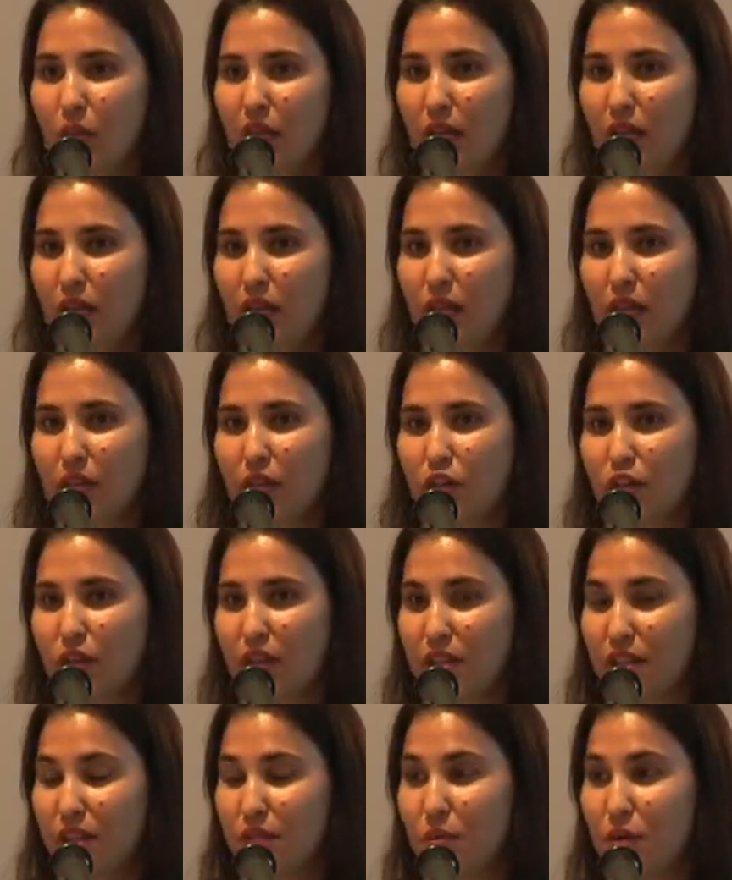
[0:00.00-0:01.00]
we
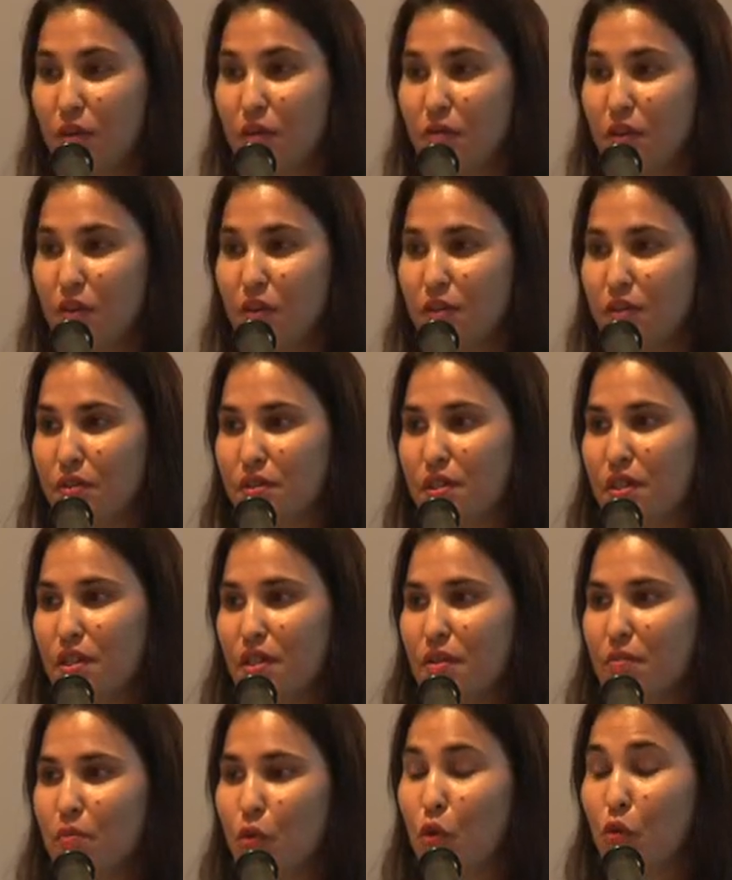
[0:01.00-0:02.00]
contracted one of those
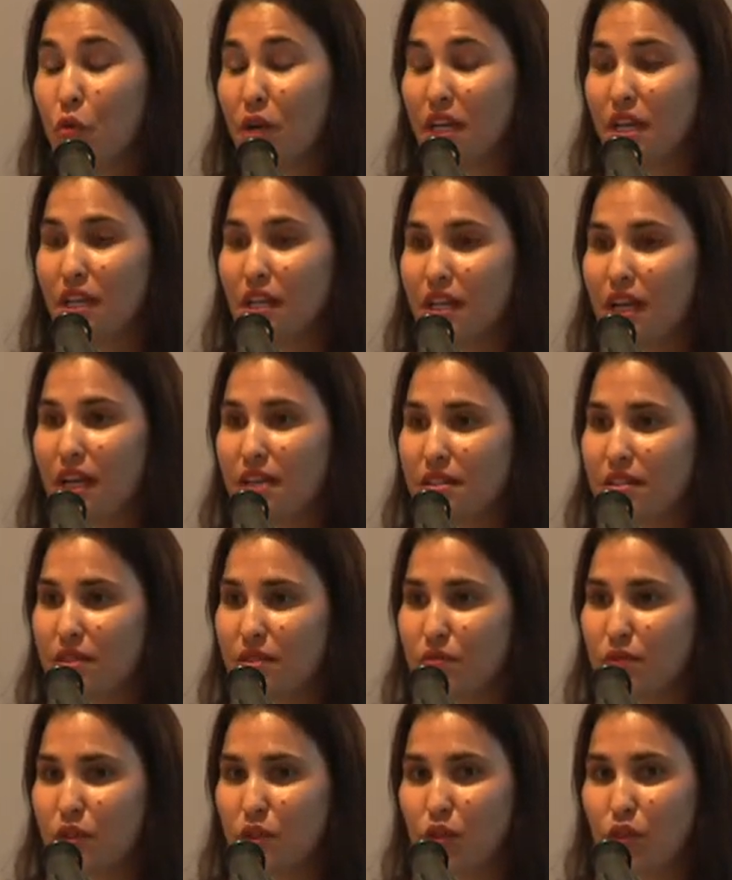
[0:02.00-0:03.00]
more regular cases
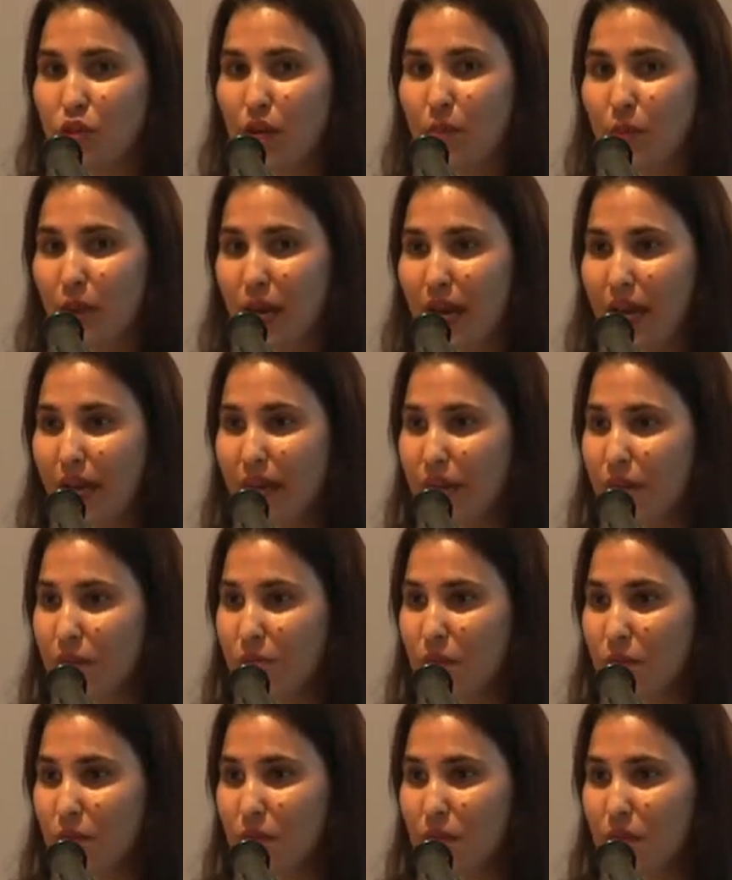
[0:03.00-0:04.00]
of strep A at the
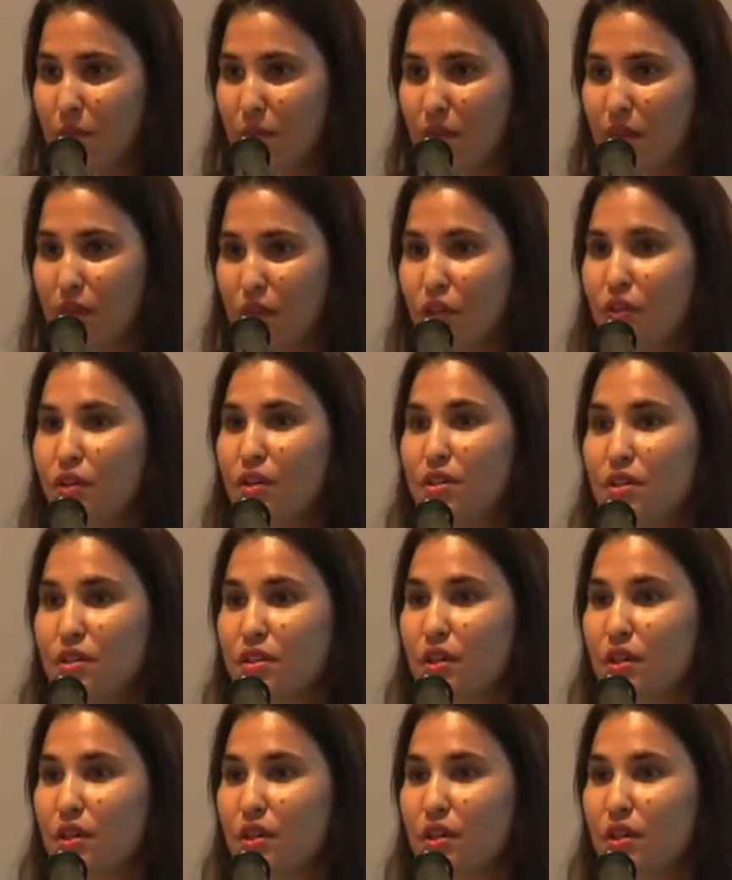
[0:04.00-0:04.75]
moment, you may have heard.